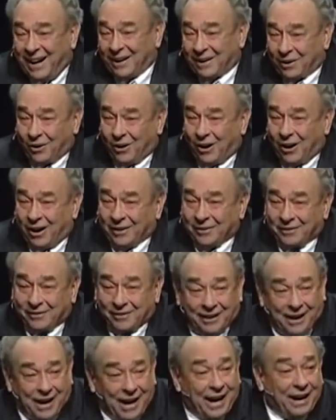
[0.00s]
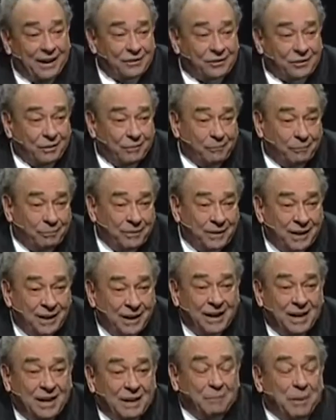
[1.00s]
across the chasm
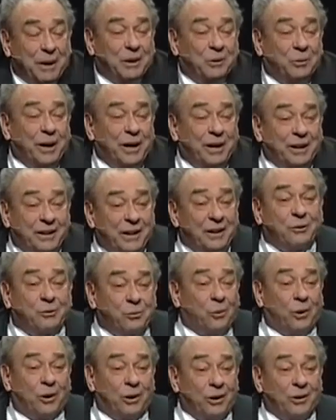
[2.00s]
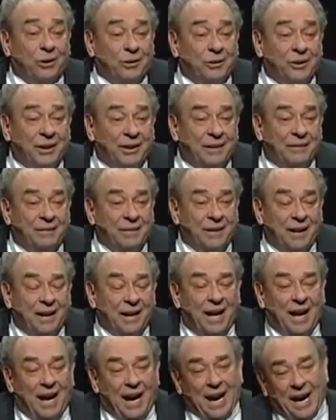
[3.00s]
between this world
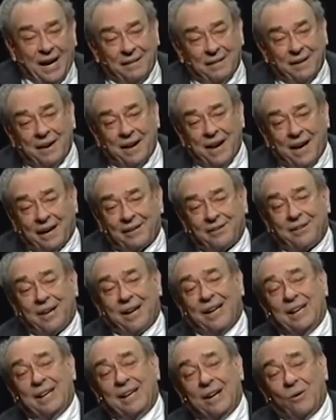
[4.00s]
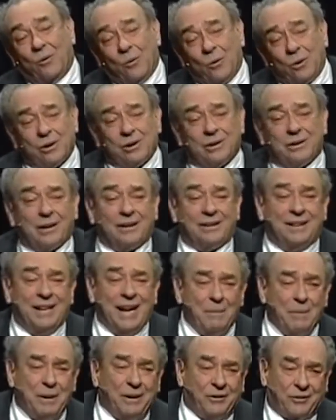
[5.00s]
and the next. In order to
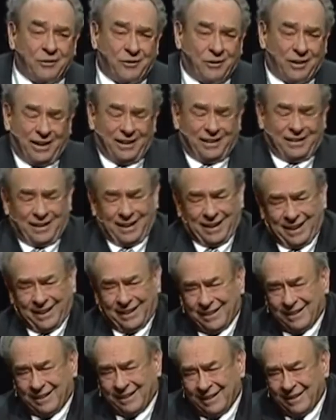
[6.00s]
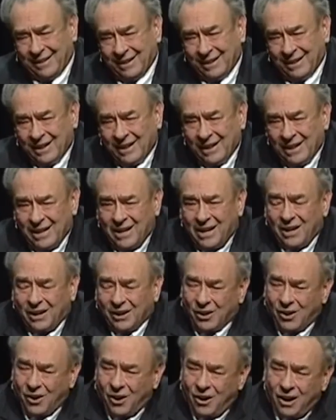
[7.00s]
demonstrate that,
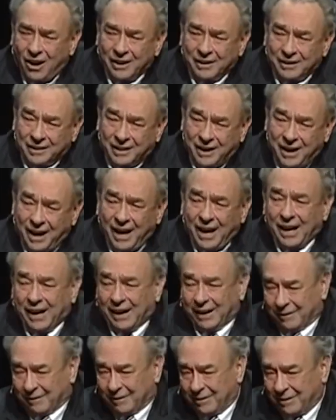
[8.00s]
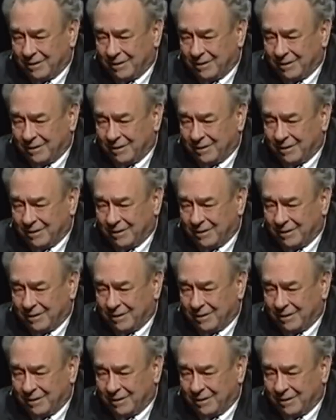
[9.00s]
Kant gave